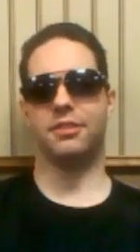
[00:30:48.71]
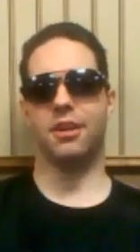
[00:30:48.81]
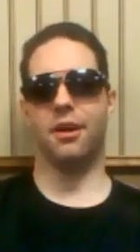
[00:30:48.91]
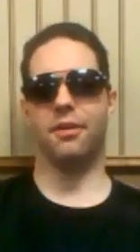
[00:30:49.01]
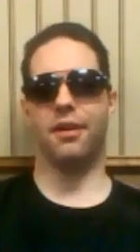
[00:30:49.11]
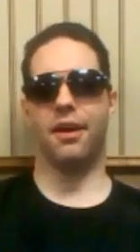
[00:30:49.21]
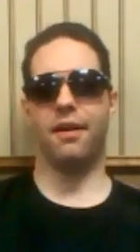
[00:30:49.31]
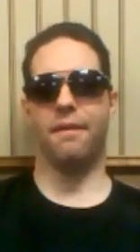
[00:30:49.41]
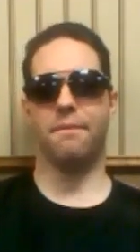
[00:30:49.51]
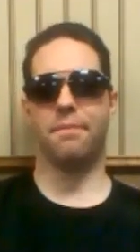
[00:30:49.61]
So,
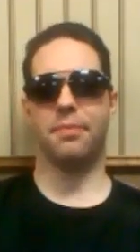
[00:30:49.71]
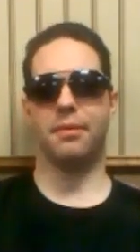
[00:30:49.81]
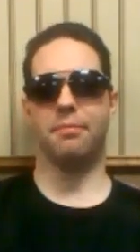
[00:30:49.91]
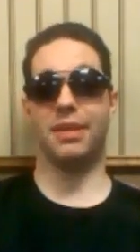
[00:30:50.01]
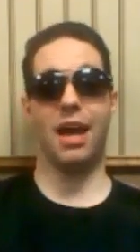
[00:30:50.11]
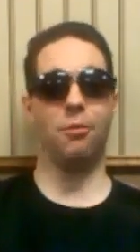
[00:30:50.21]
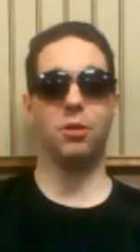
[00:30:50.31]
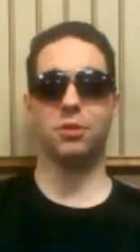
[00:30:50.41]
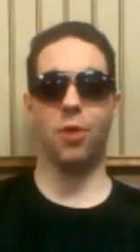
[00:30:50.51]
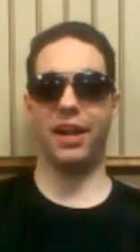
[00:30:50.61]
um, but yeah,
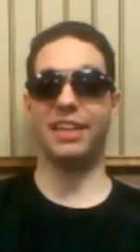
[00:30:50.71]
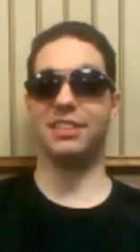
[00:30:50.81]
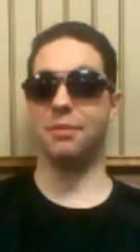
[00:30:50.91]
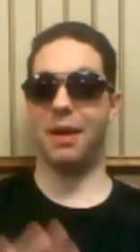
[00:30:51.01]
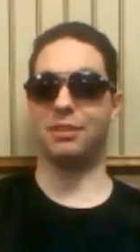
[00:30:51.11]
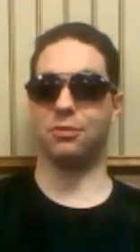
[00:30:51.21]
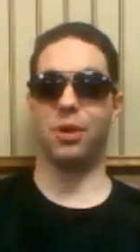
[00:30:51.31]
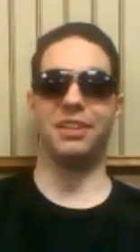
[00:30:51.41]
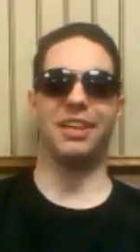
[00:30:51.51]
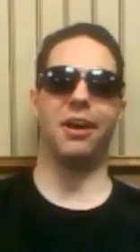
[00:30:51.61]
Walter White is the best
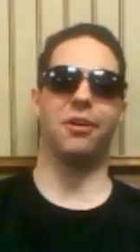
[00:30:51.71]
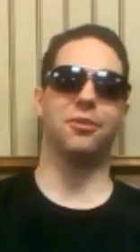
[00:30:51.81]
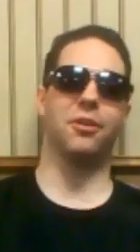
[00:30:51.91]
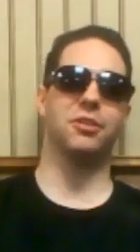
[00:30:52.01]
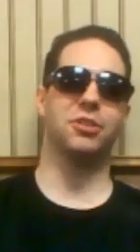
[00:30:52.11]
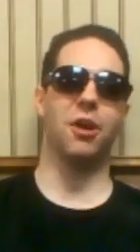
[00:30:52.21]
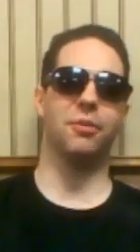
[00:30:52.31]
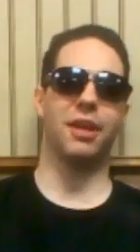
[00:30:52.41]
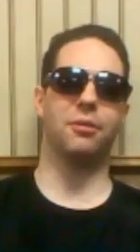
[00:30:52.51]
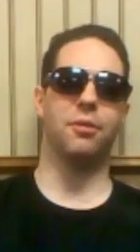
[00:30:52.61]
written character on the show
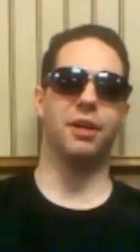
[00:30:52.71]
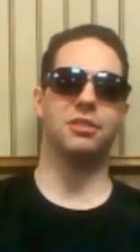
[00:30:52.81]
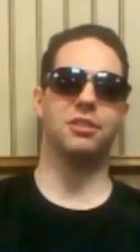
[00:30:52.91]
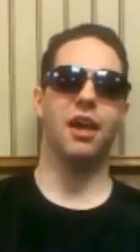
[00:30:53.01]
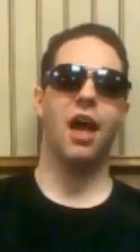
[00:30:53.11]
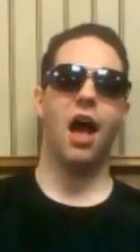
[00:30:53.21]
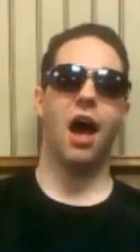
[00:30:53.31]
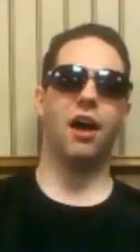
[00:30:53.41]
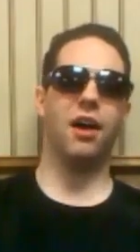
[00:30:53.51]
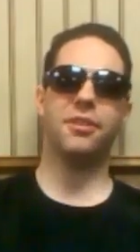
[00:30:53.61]
without question.
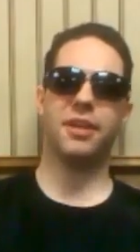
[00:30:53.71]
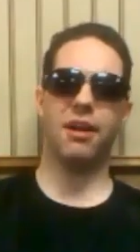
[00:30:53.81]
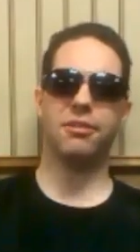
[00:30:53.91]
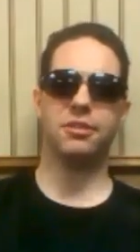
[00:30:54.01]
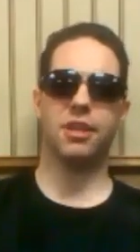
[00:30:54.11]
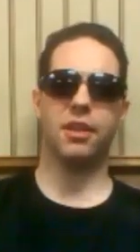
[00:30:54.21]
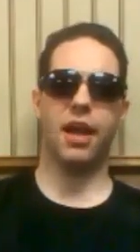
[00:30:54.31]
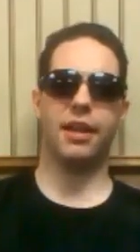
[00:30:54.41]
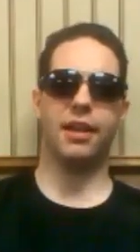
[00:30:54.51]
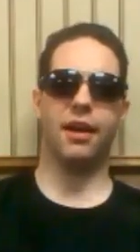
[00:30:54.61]
Uh, other characters I
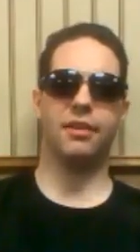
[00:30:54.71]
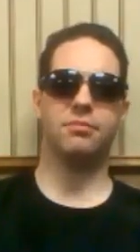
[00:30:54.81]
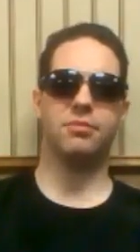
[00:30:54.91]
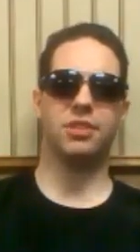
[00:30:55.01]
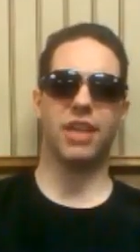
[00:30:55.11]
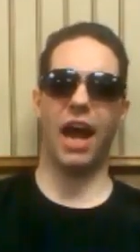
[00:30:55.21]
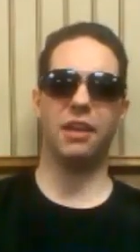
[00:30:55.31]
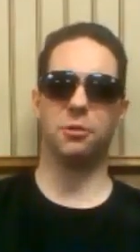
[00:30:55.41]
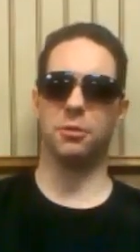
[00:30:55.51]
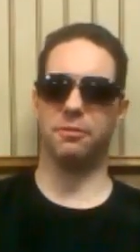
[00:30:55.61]
like, uh,
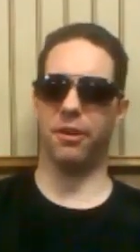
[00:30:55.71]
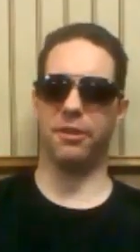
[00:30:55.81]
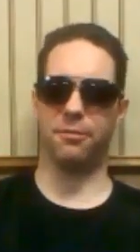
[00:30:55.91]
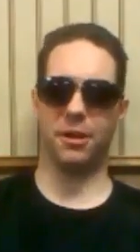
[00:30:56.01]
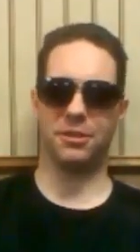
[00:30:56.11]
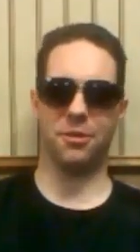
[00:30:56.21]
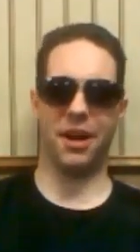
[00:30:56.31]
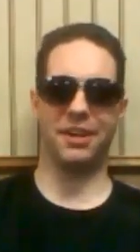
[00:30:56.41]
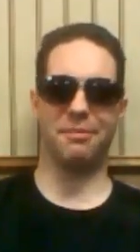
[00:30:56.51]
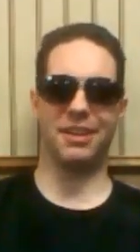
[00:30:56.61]
Skyler was very
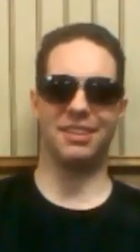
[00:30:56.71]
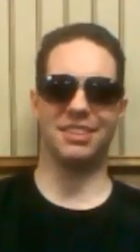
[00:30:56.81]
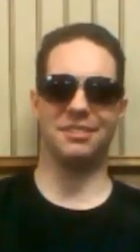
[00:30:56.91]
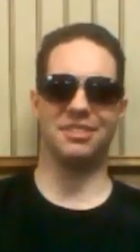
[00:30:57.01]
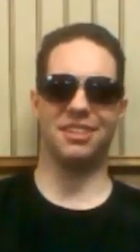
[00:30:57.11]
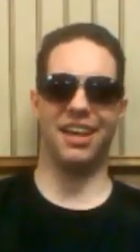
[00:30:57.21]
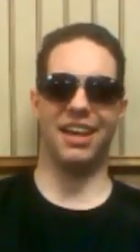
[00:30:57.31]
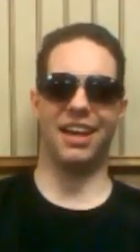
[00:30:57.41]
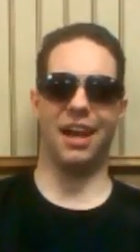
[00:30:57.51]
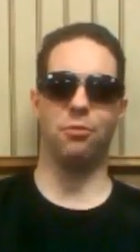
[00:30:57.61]
frustrating because it was
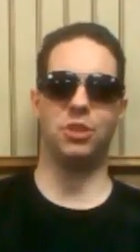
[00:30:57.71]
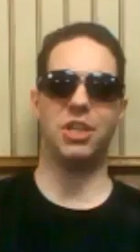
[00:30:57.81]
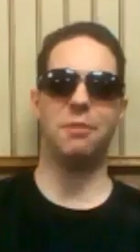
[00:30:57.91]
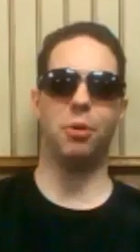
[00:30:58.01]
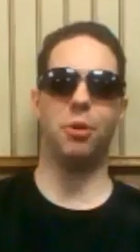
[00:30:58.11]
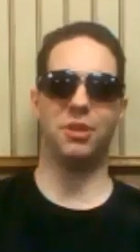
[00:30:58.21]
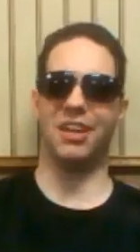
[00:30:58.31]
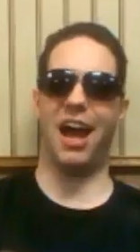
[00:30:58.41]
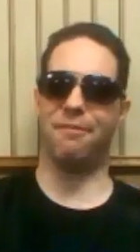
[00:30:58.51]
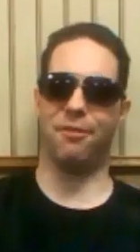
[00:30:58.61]
like when she pulled the
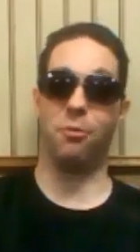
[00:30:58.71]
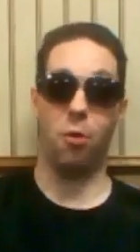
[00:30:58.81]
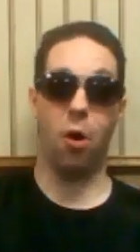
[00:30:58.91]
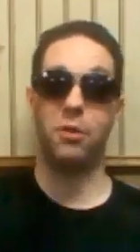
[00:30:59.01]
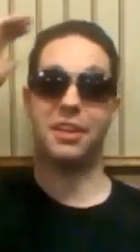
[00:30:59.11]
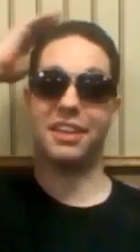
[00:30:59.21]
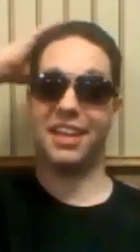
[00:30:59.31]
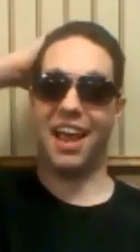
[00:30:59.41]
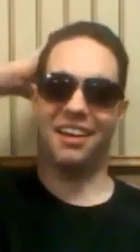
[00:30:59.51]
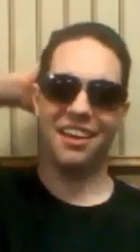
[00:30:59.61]
knife on Walt at
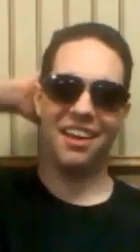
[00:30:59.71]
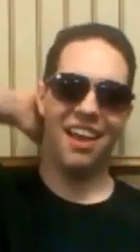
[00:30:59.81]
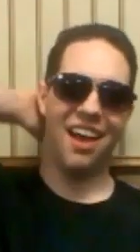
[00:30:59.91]
the end.